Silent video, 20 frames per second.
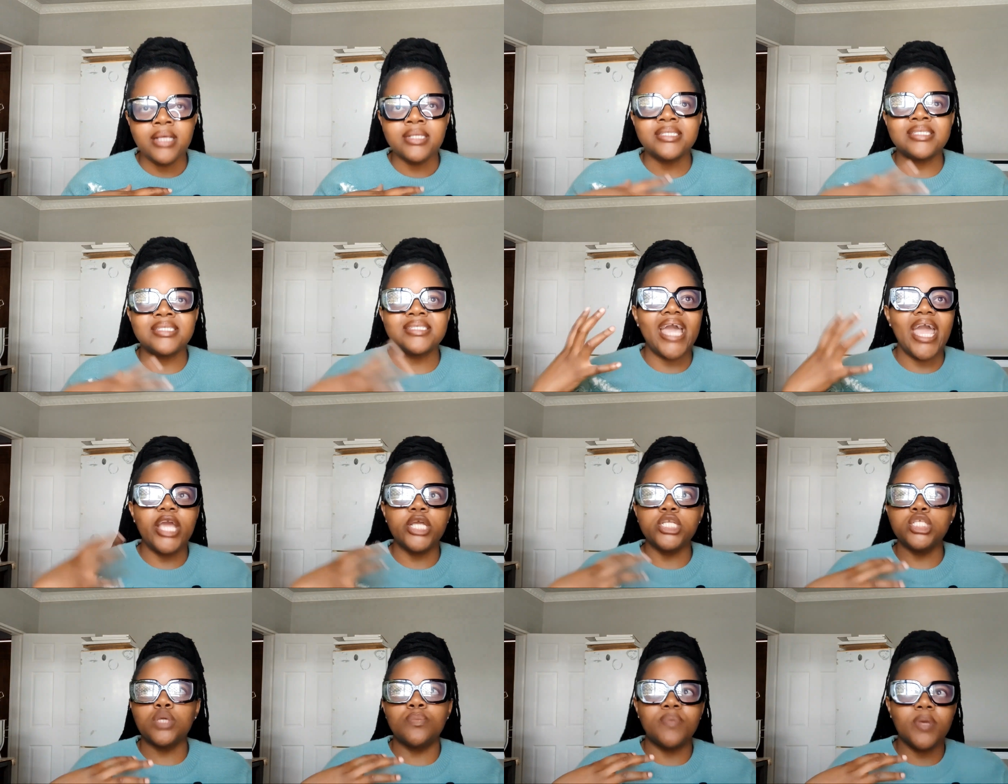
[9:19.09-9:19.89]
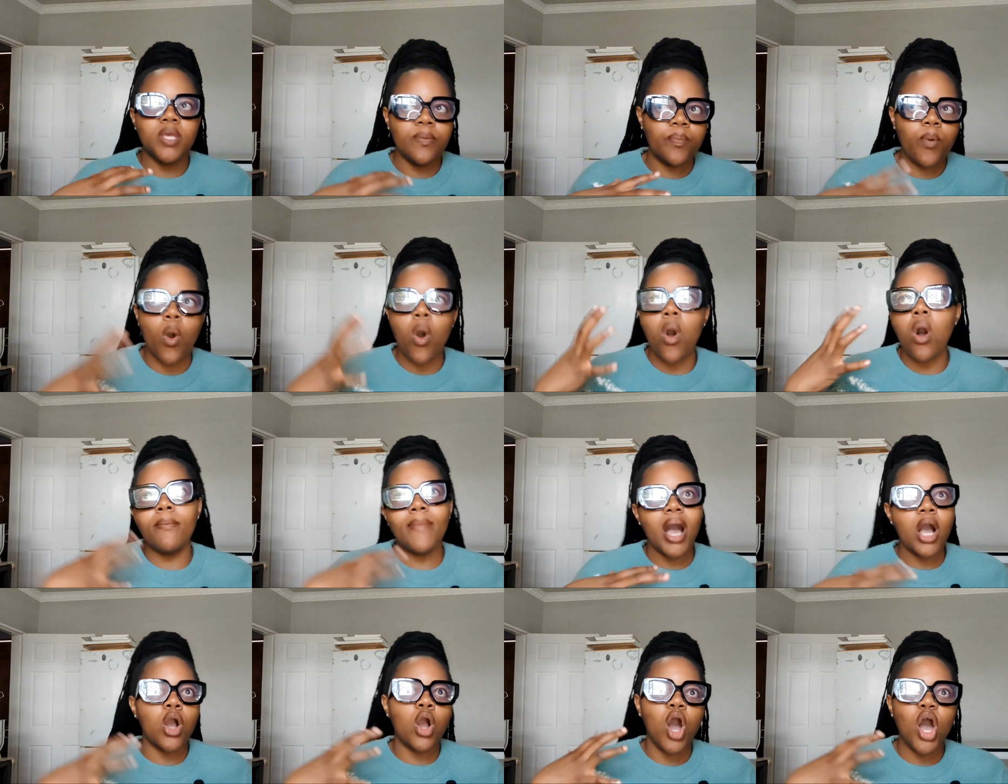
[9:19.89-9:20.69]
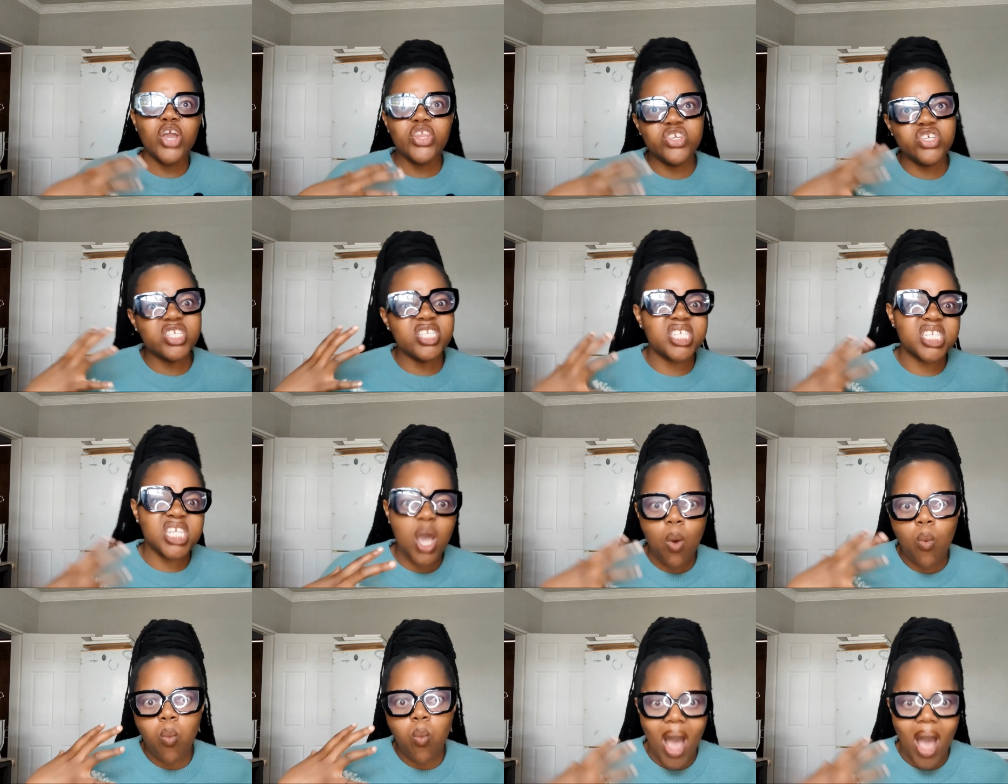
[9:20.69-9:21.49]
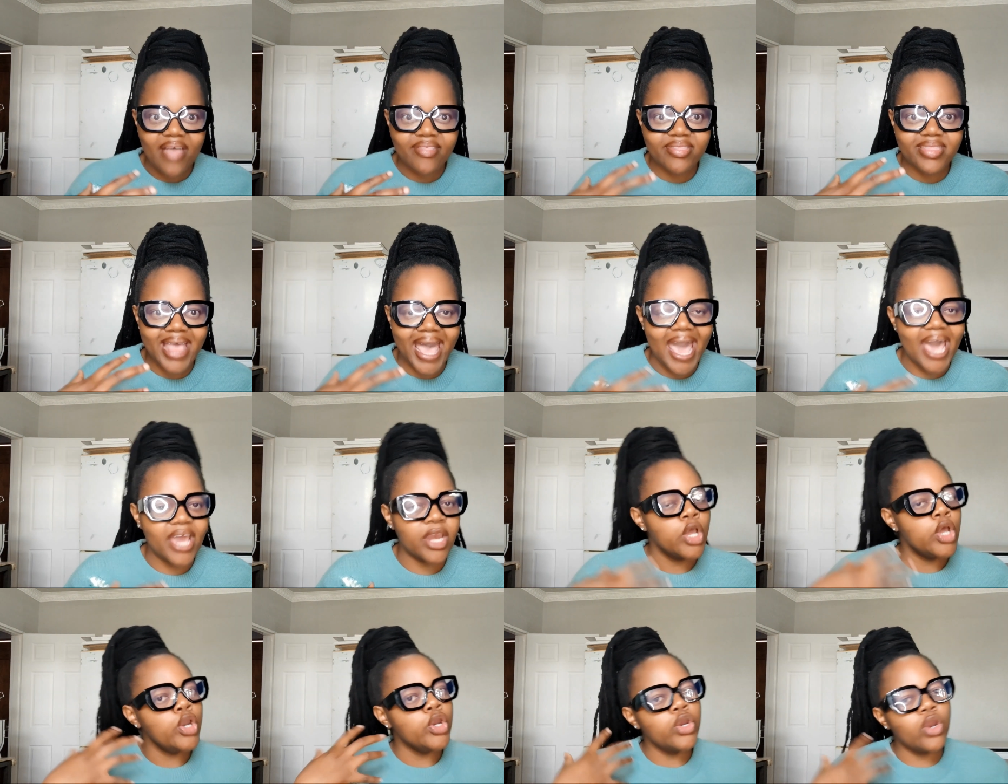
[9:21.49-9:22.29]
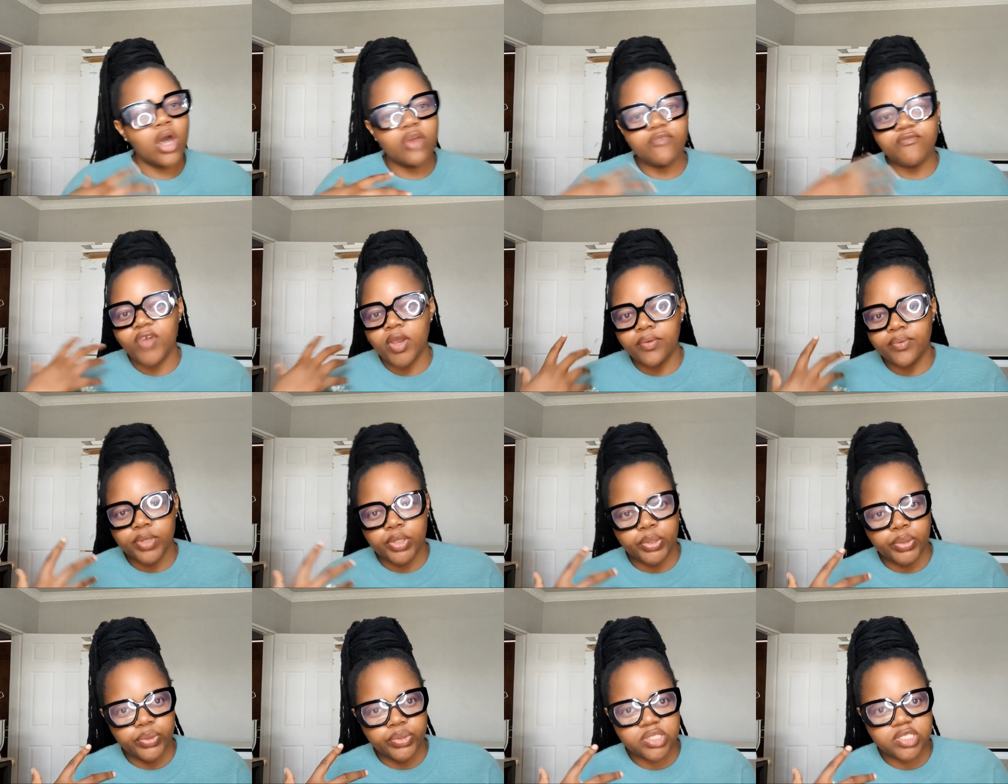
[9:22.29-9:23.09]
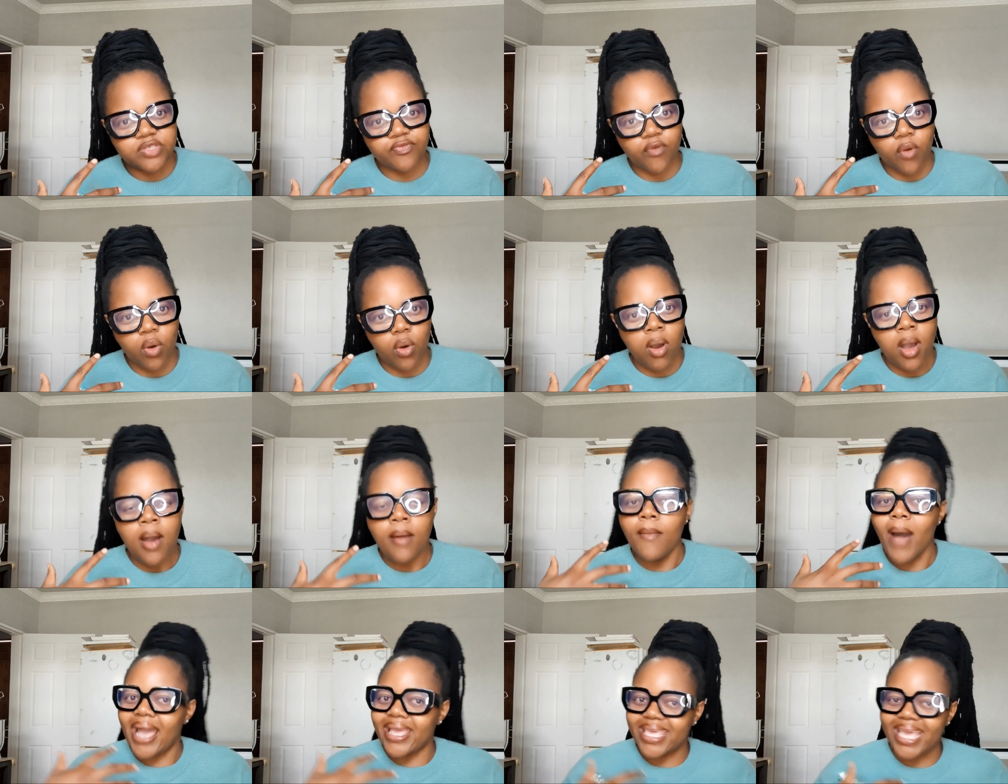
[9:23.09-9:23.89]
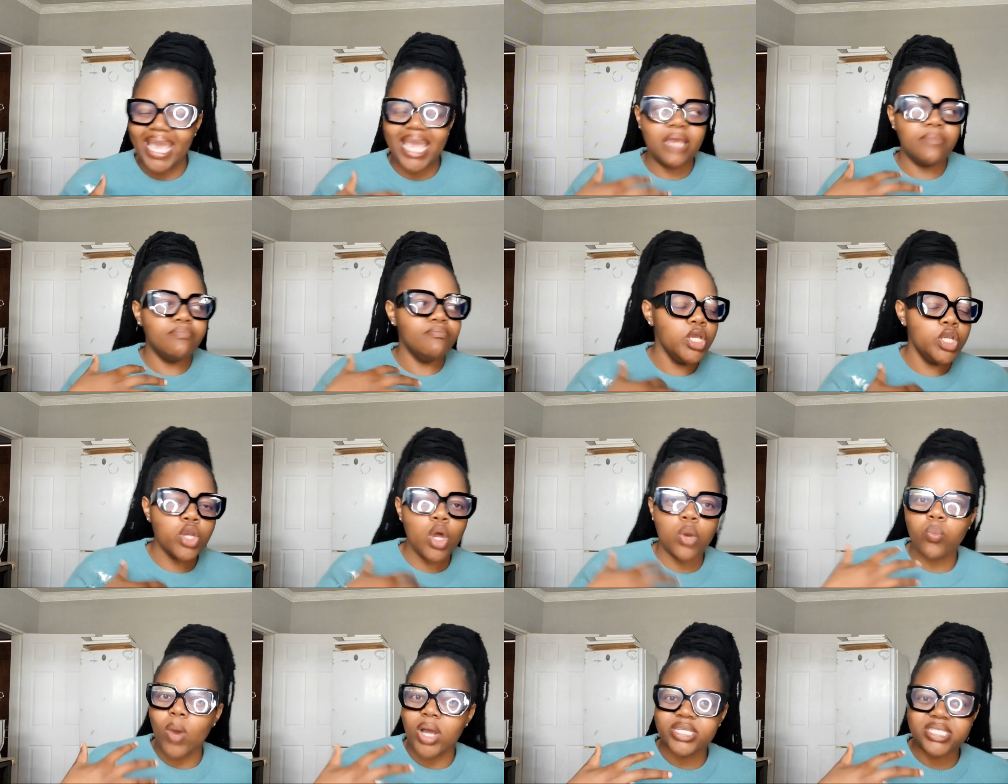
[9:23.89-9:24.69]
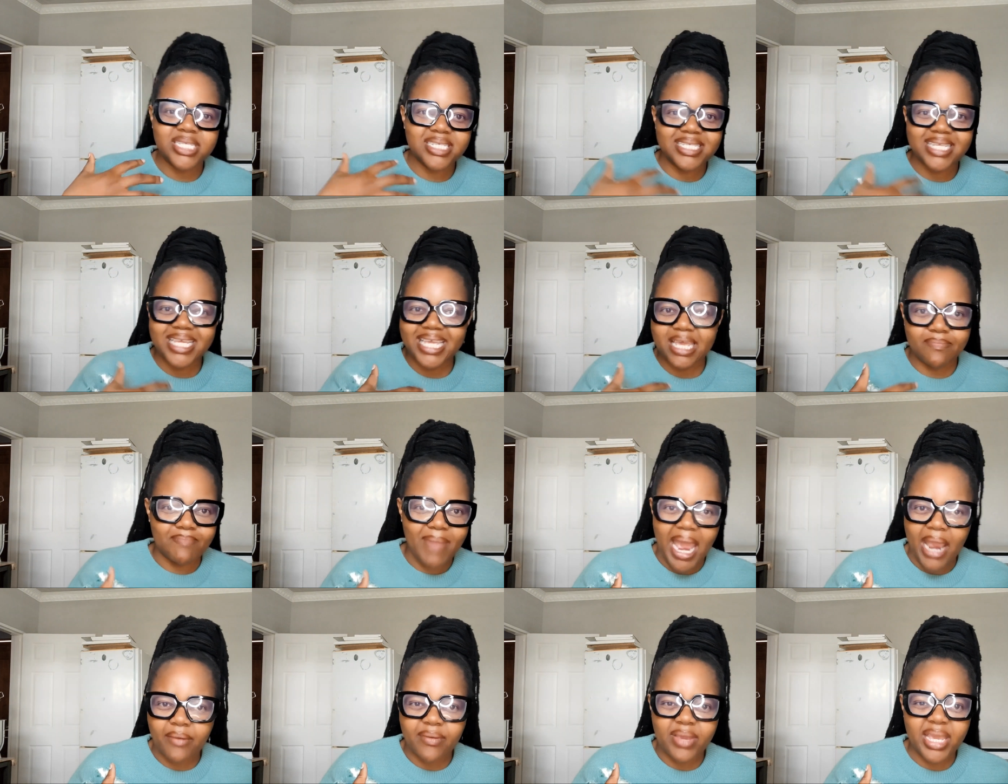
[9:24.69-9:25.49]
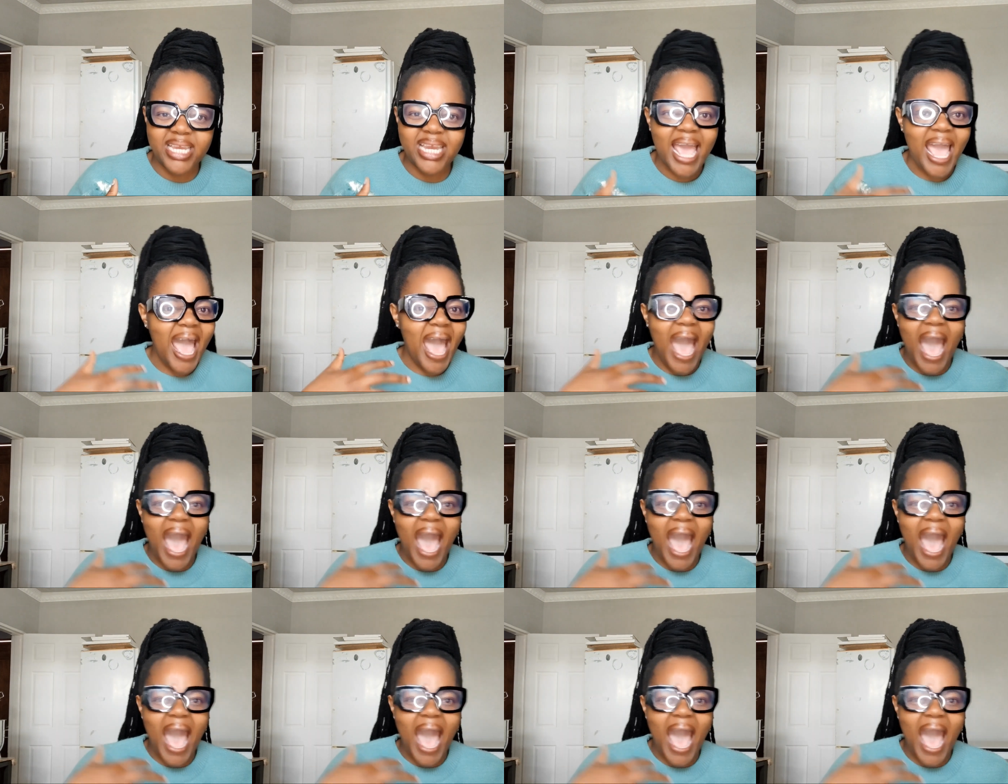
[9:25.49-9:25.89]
Saying to people, oh my God, you still want that? Not very useful. Again, me not wanting to get married,